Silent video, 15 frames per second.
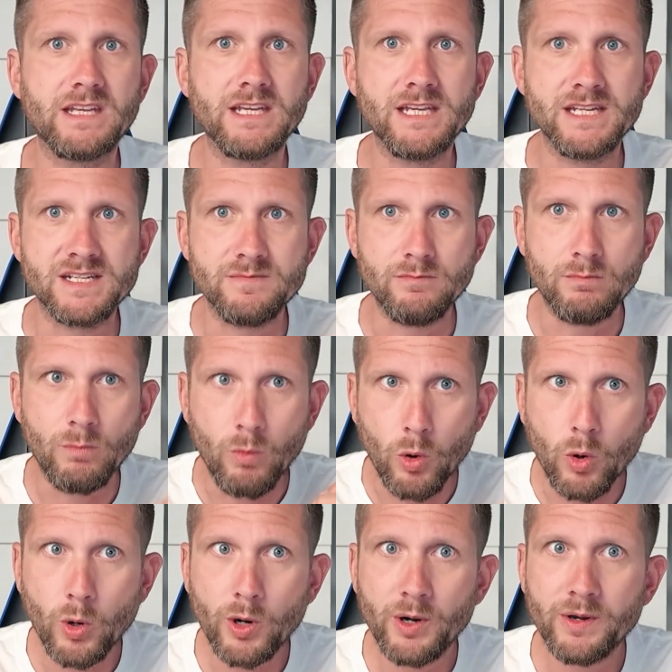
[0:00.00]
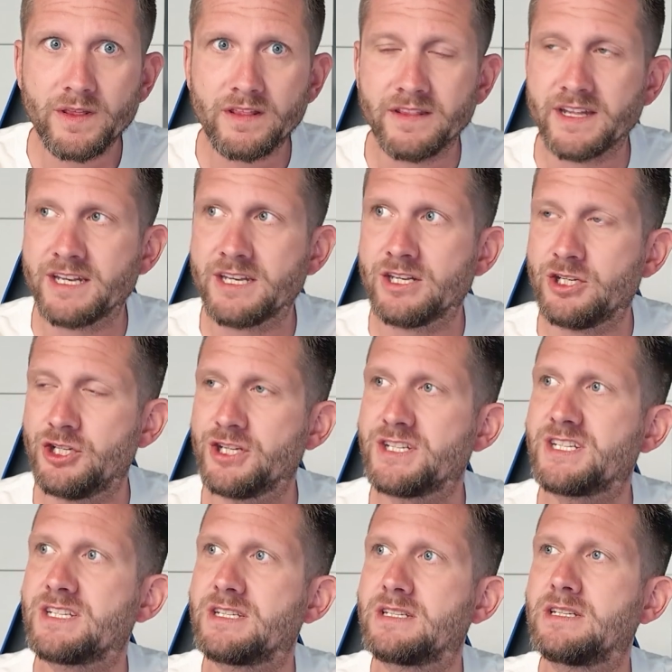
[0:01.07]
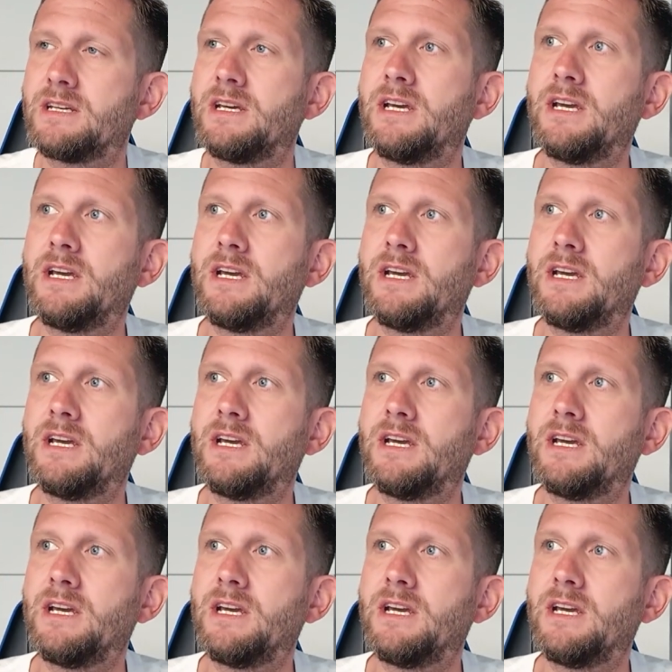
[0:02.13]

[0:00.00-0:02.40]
is more than just